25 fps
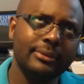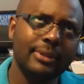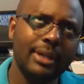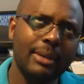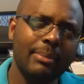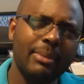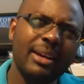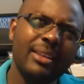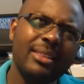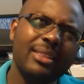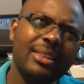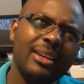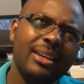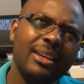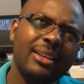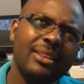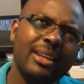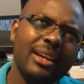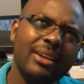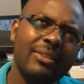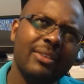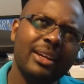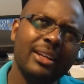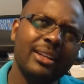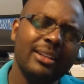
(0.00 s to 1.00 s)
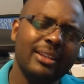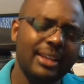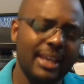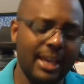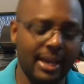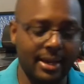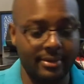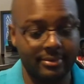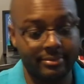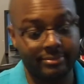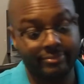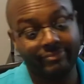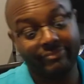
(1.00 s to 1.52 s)
Am I thinking that right?
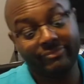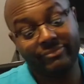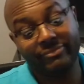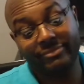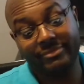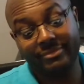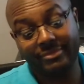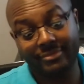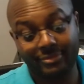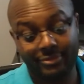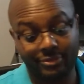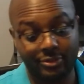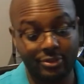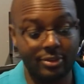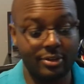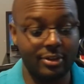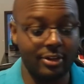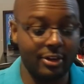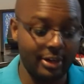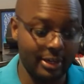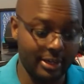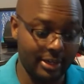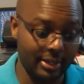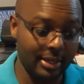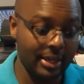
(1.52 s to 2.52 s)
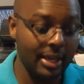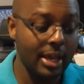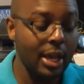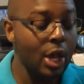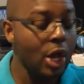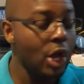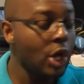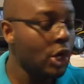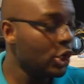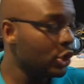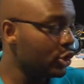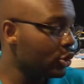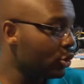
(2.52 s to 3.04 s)
Yeah. Okay.
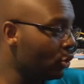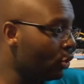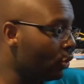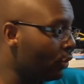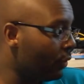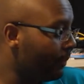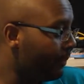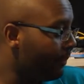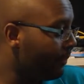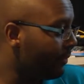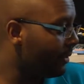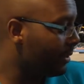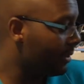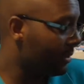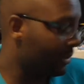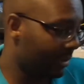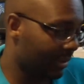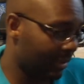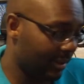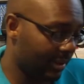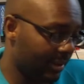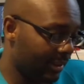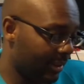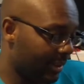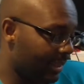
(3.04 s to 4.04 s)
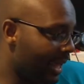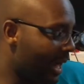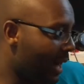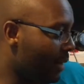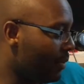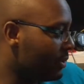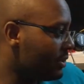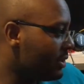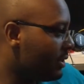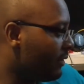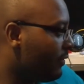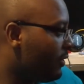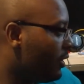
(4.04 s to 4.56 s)
So that
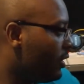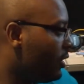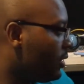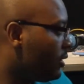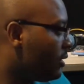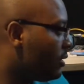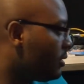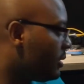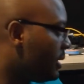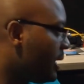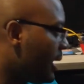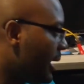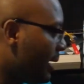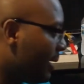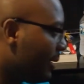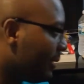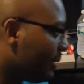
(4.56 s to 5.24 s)
was the video today.